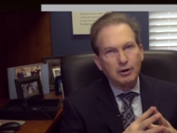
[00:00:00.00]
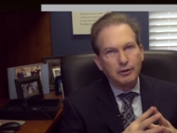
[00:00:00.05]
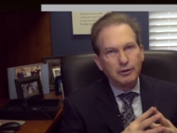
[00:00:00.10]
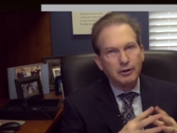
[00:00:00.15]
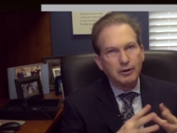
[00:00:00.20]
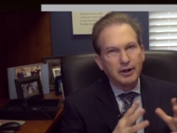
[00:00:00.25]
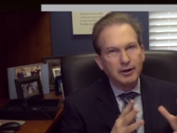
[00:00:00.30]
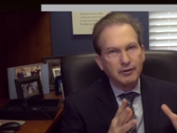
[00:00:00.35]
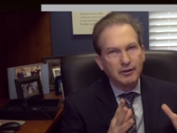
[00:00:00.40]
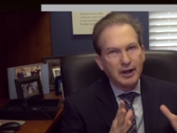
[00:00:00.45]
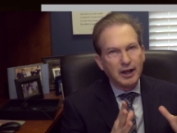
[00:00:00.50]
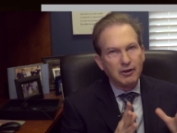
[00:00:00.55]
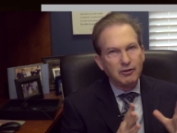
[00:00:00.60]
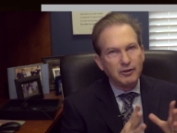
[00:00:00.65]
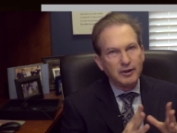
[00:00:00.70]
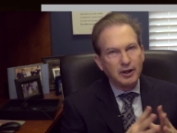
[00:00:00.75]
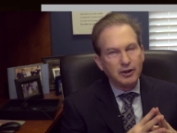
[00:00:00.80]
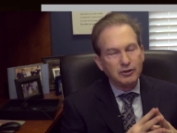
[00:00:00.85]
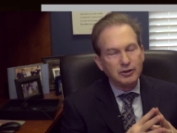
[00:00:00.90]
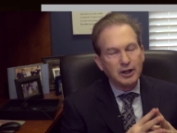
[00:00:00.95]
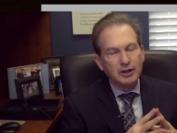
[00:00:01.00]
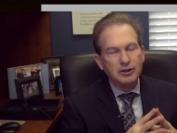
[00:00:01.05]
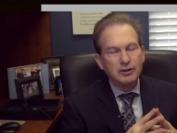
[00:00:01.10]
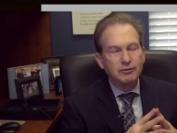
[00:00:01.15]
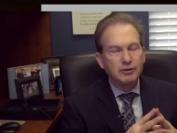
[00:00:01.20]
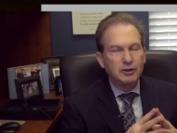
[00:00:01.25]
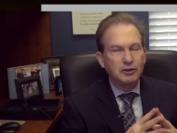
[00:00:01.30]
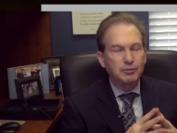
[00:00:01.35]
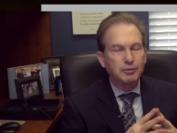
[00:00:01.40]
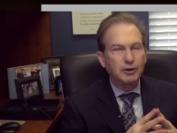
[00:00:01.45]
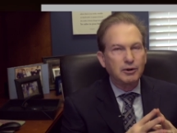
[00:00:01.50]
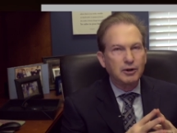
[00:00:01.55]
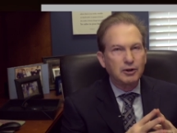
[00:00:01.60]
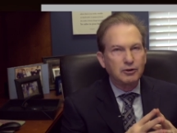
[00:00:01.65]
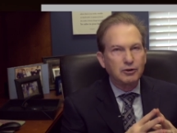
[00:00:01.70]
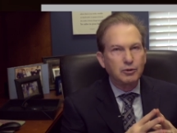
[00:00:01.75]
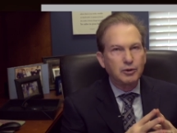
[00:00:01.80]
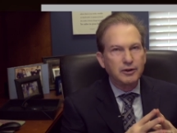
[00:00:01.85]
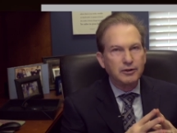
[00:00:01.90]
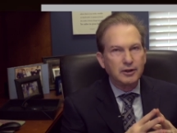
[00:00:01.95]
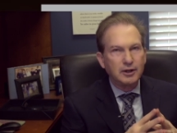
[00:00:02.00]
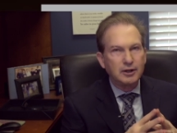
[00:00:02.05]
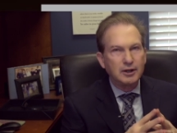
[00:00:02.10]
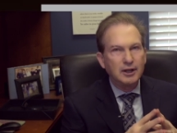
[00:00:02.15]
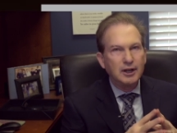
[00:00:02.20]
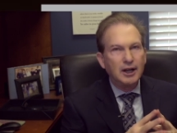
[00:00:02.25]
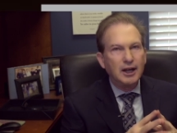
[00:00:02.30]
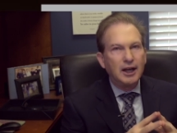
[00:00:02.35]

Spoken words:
although I have extensive experience with it.